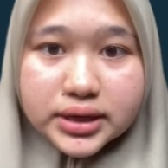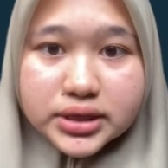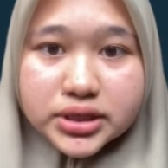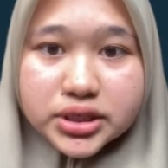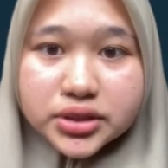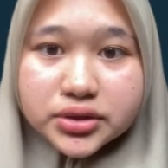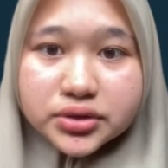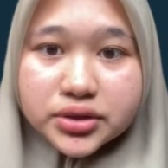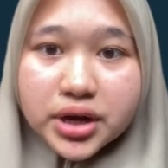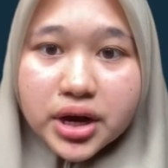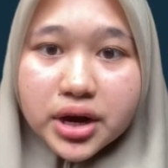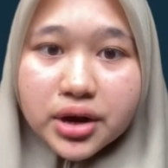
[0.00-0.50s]

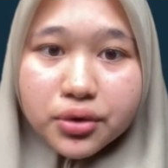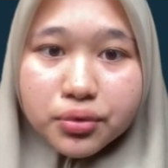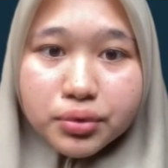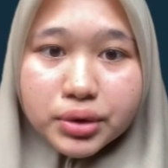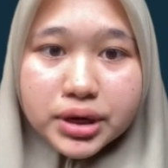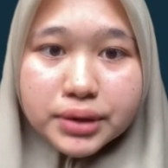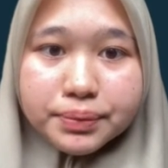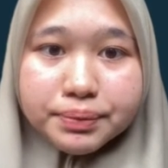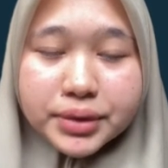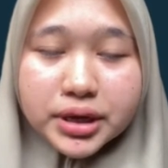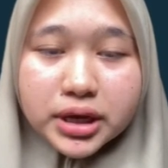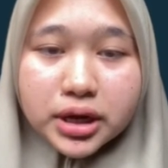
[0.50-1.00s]
there will
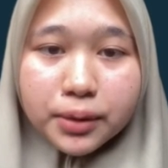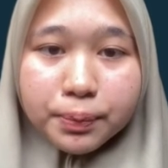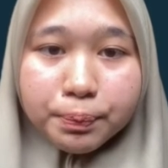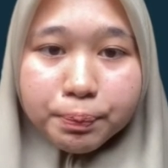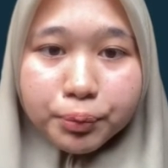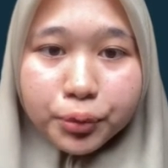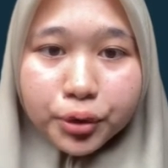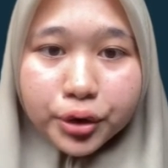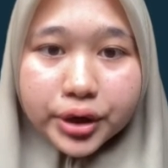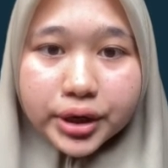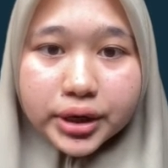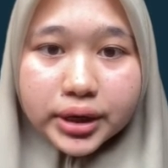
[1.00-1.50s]
be a
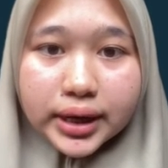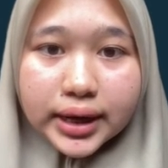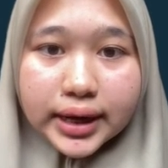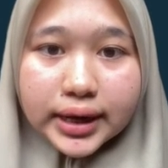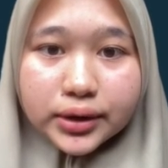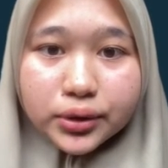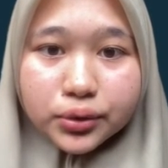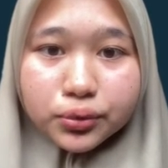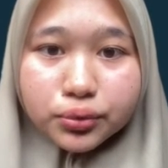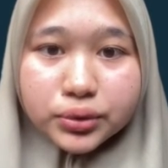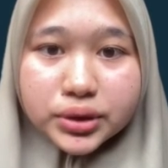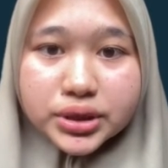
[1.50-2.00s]
point
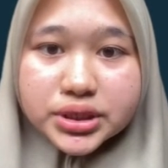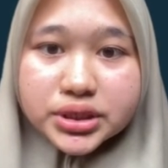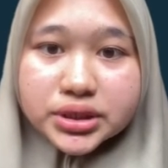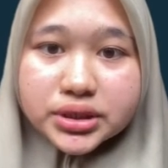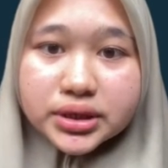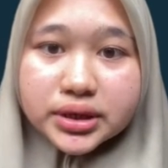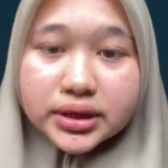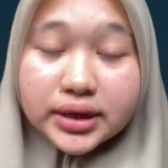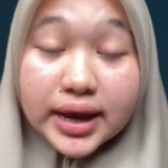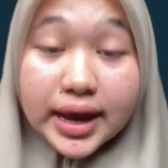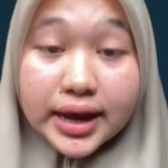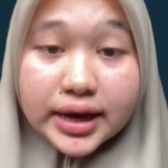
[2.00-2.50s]
at which
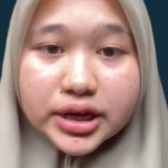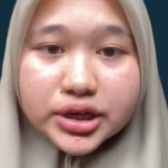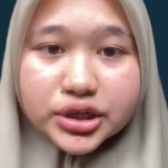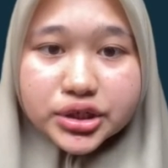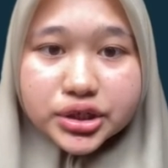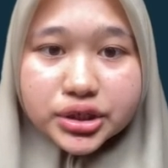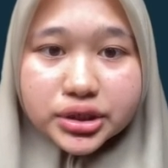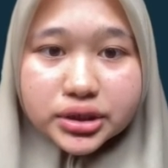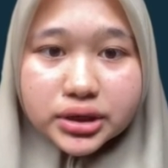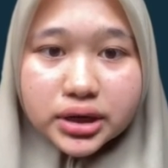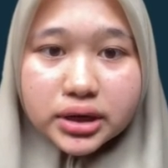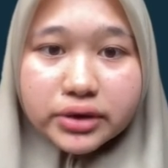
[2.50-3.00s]
the
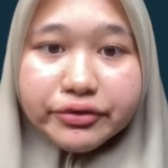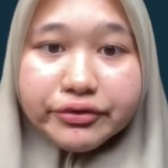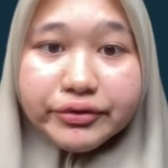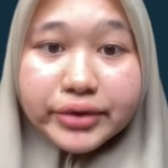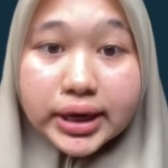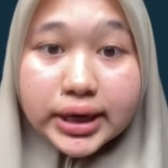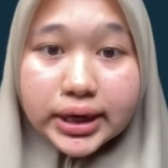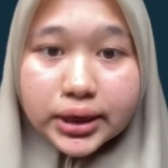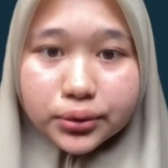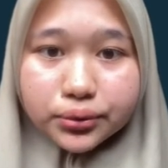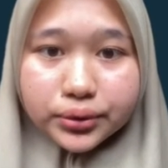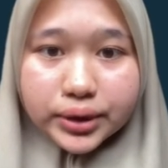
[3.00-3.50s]
additional
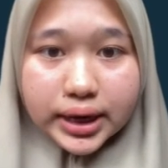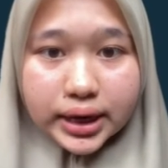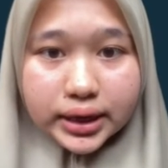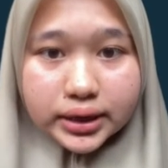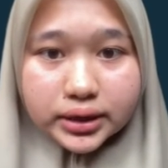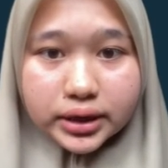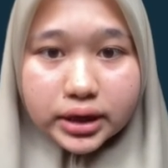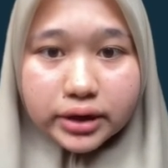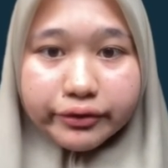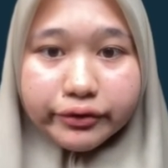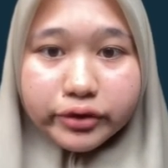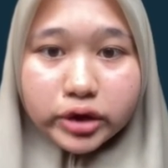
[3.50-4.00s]
value
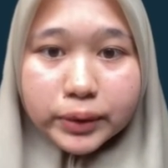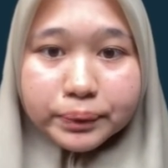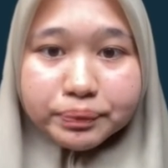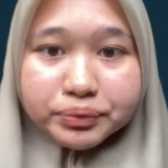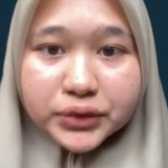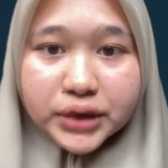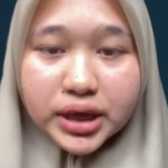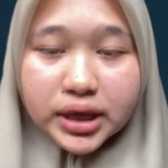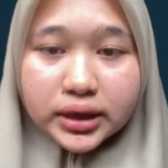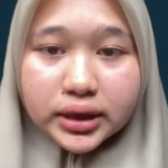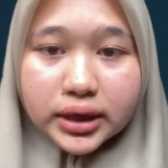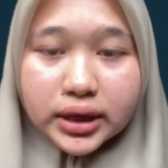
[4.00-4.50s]
added from
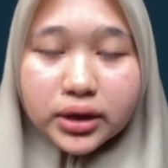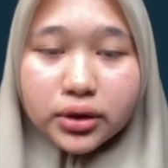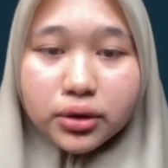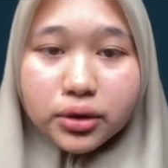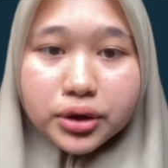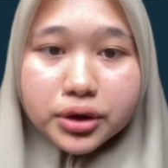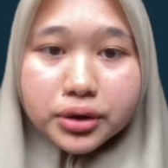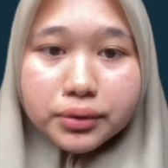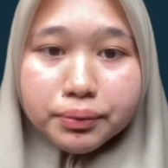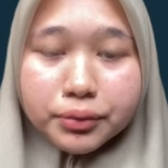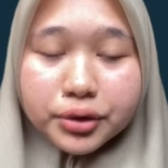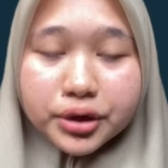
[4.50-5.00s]
taking
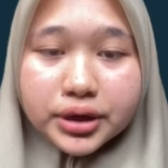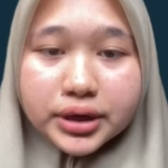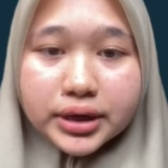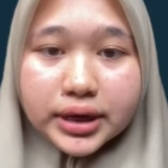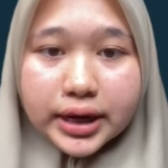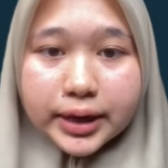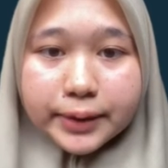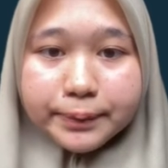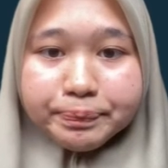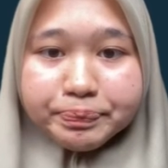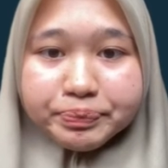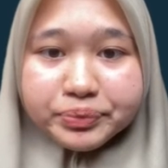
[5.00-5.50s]
on more
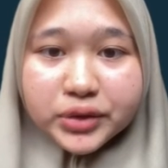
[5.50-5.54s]
debt